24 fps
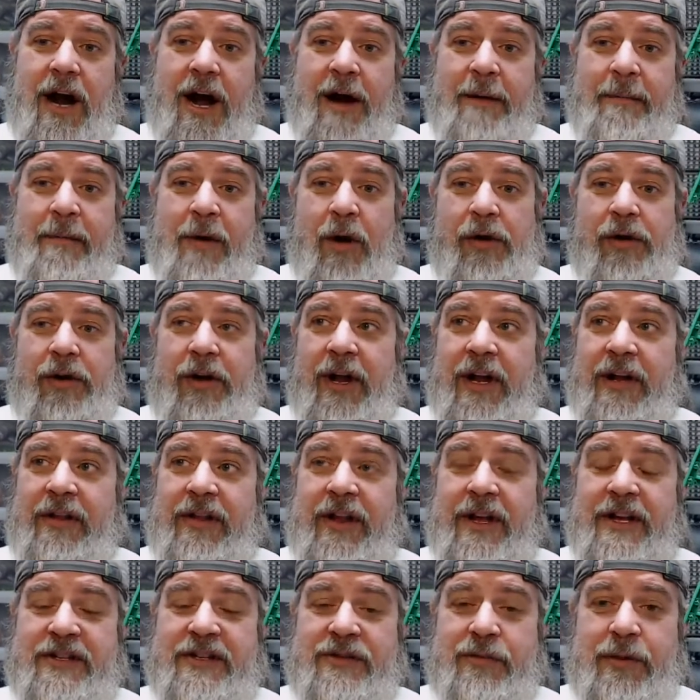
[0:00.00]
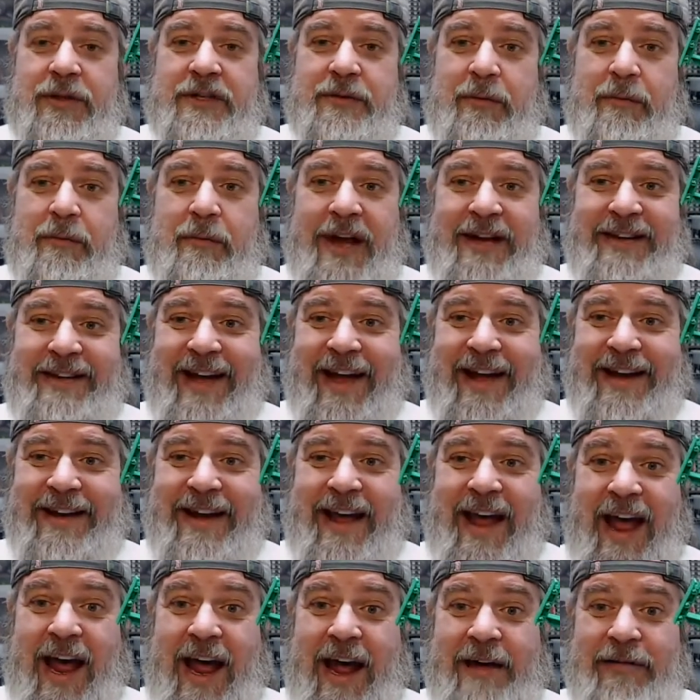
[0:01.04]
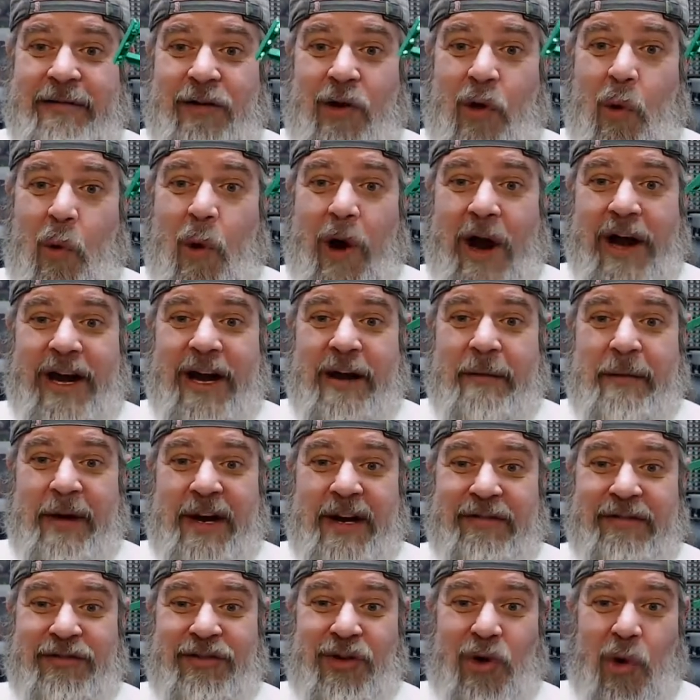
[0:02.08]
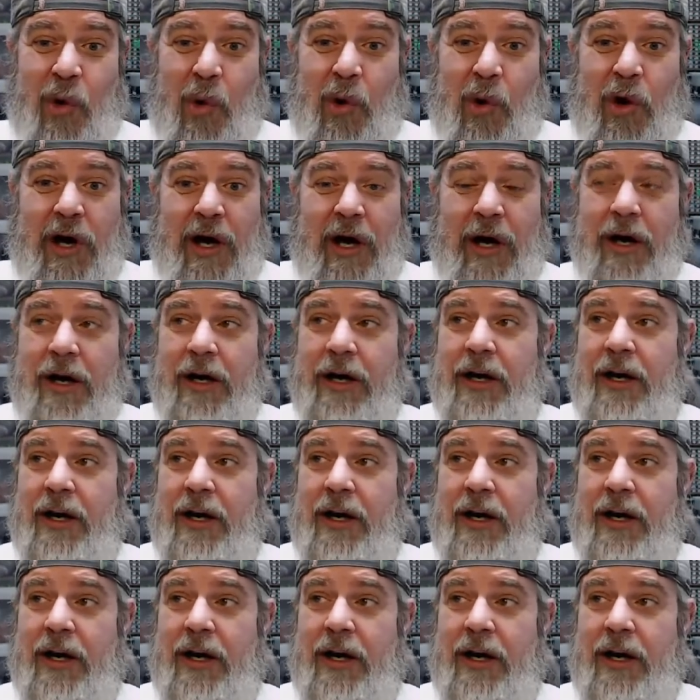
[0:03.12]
a motor like this, which may tend to have quite a bit of torque,